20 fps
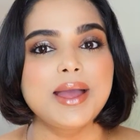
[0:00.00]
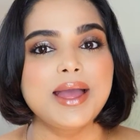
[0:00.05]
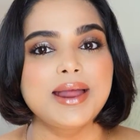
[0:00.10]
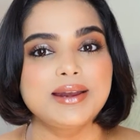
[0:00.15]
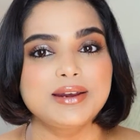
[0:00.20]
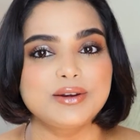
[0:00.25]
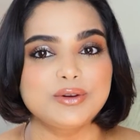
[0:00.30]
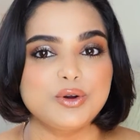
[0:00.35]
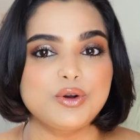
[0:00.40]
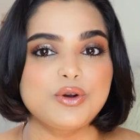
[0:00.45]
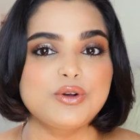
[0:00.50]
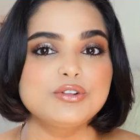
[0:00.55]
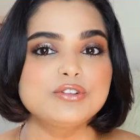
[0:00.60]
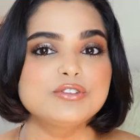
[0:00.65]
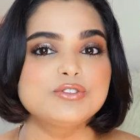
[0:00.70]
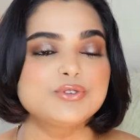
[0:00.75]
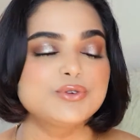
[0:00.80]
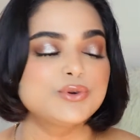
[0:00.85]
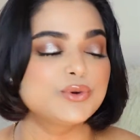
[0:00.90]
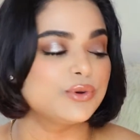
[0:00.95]
and it
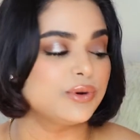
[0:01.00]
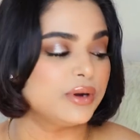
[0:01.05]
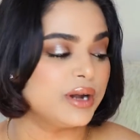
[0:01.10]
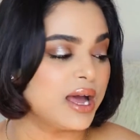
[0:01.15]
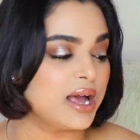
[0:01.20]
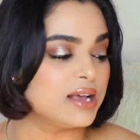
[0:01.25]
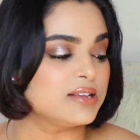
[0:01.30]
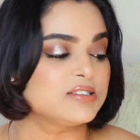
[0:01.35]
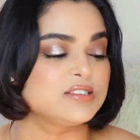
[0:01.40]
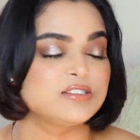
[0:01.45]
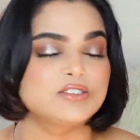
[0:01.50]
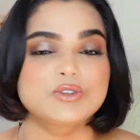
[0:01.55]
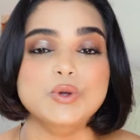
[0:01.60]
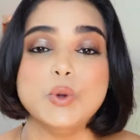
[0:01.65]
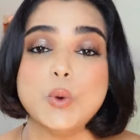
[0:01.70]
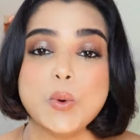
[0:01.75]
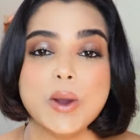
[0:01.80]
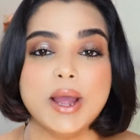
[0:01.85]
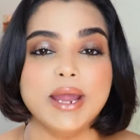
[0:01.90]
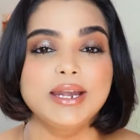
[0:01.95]
also lasts
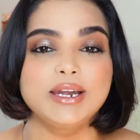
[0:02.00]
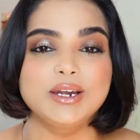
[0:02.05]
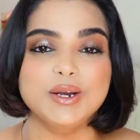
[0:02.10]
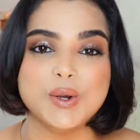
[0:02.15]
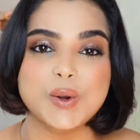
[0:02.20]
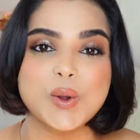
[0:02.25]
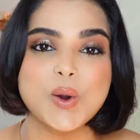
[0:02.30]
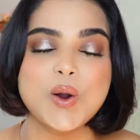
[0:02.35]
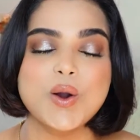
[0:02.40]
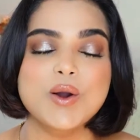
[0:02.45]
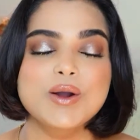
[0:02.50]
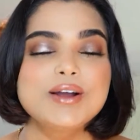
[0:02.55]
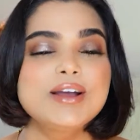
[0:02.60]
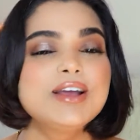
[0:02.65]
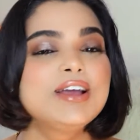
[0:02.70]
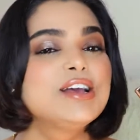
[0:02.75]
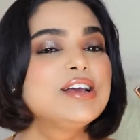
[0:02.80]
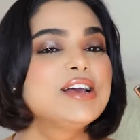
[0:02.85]
quite long.